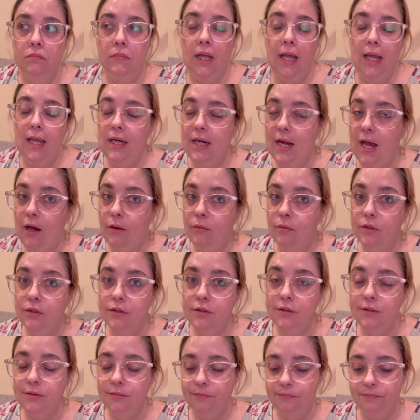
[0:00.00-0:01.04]
8
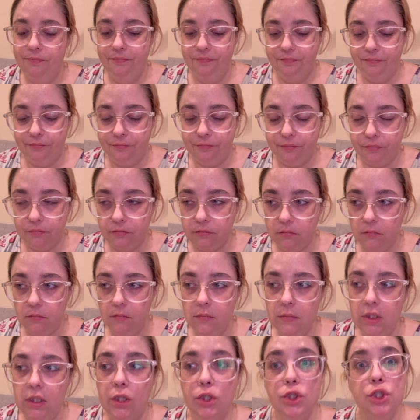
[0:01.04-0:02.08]
hours.
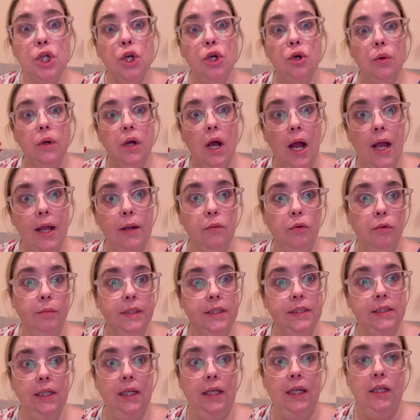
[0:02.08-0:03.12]
So I will be
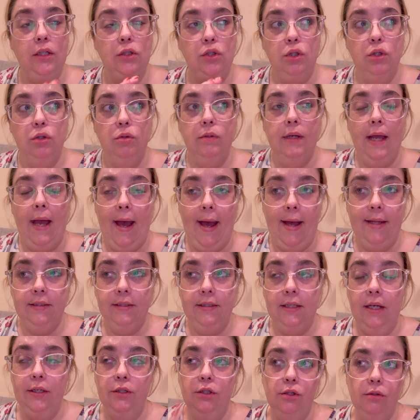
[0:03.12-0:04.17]
sticking to cats.
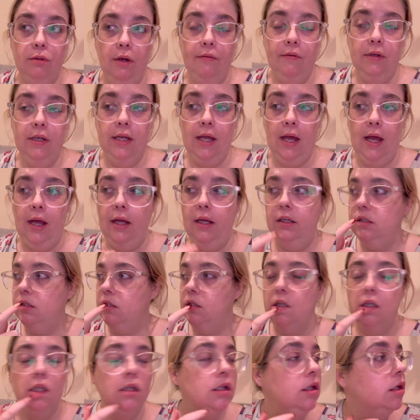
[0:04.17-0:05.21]
I do have a cat.
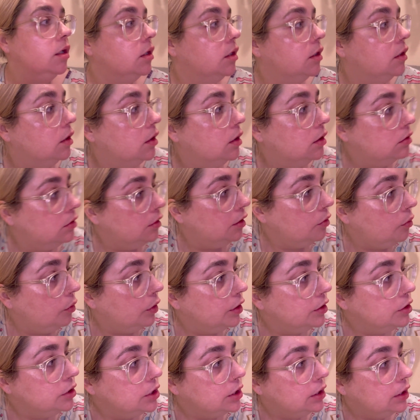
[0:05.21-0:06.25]
I don't know
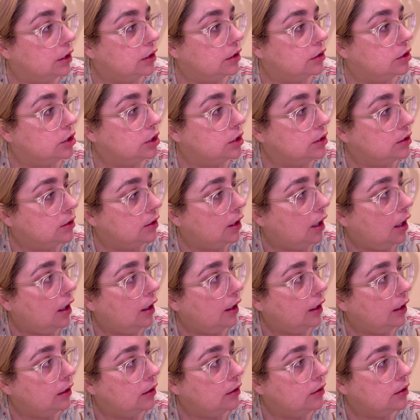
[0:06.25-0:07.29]
where she is. She's
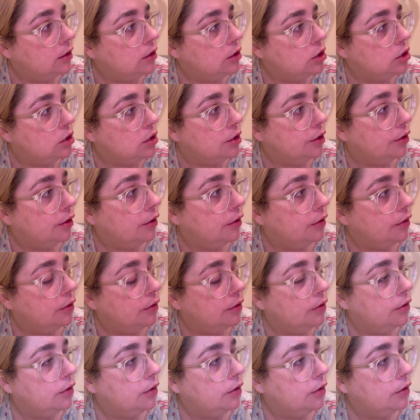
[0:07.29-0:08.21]
9 this year.